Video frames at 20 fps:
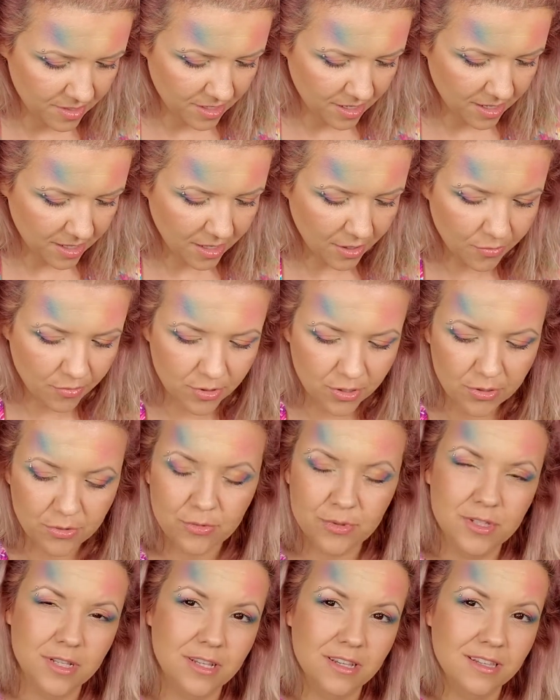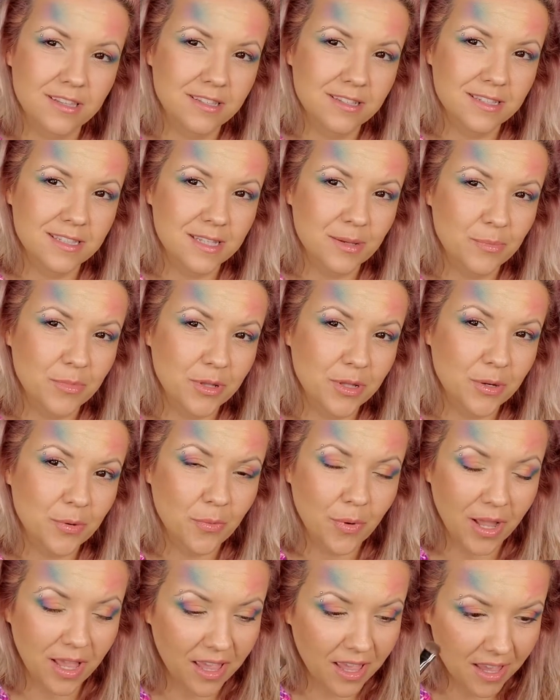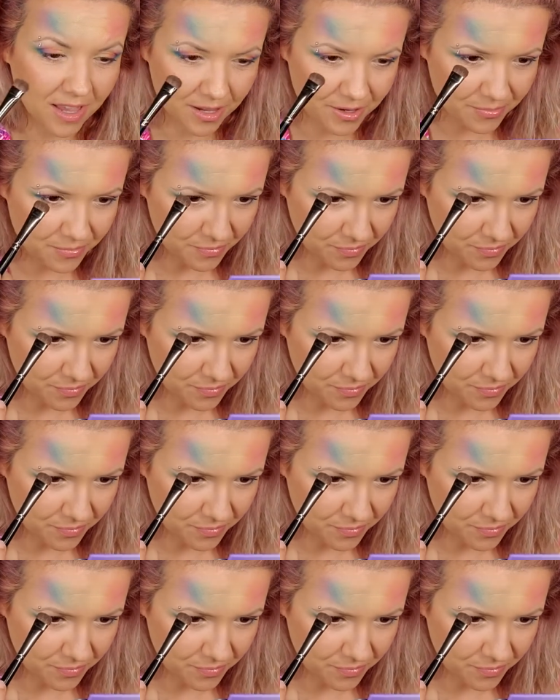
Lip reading: Now we use it in a similar way.